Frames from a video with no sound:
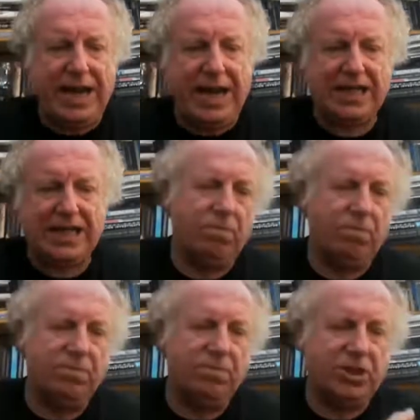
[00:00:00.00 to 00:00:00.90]

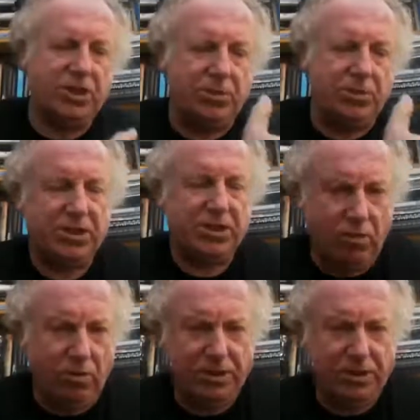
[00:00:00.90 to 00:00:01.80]
astral super
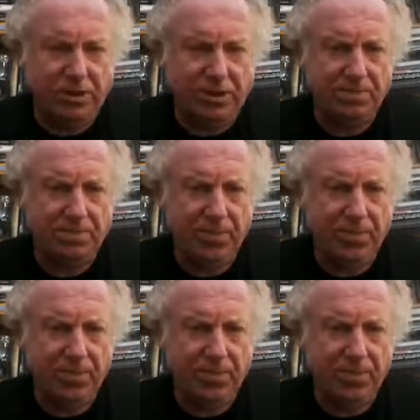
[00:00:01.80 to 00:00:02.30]
soldiers,